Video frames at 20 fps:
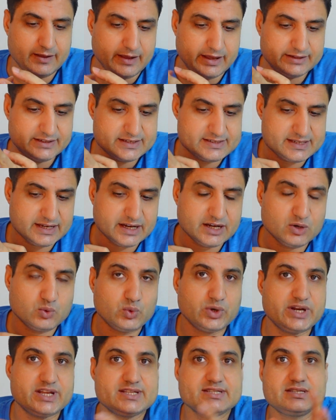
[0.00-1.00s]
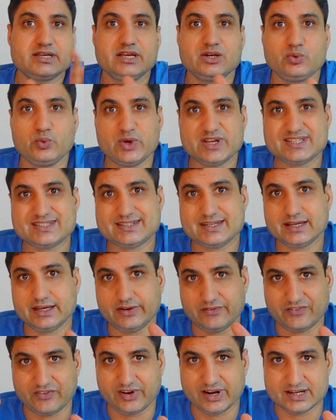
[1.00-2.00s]
And the second one is investing
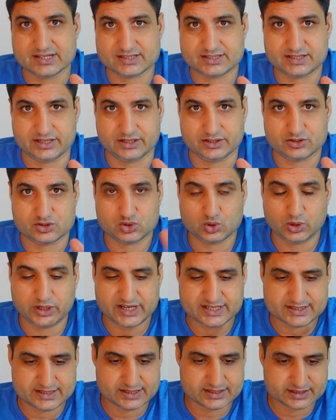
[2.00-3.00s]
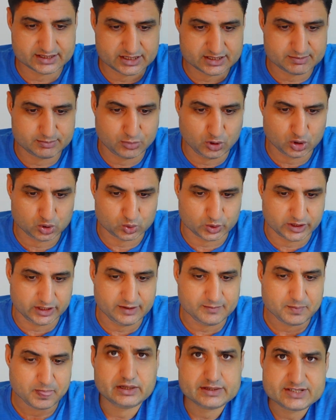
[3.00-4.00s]
in real estate. So let's discuss both
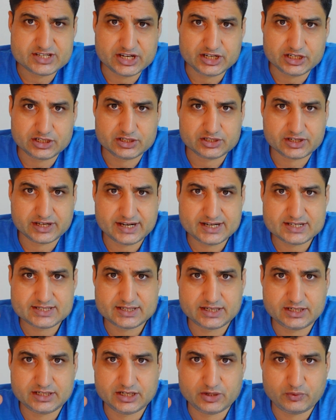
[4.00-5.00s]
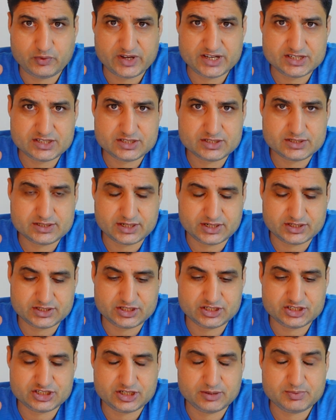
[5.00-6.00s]
one. St. Kitts and Nevis
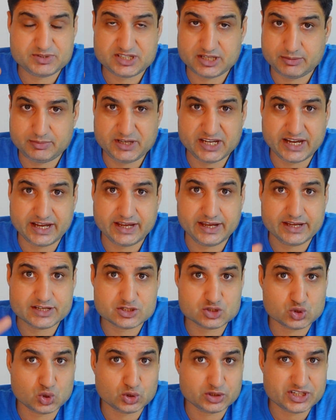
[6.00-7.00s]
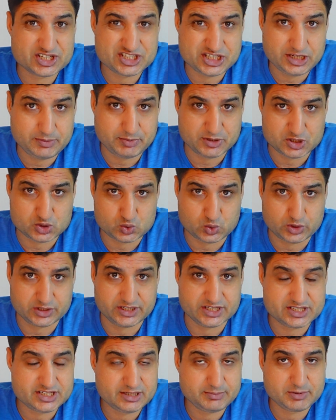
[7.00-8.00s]
Citizenship CBI is not the cheapest one.
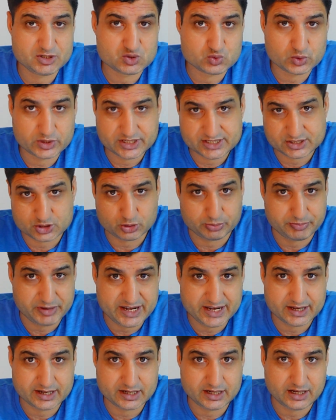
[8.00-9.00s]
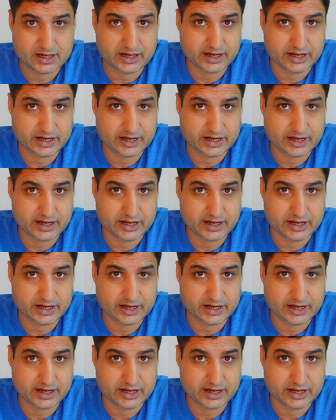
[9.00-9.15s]
The cheapest one is Dominica.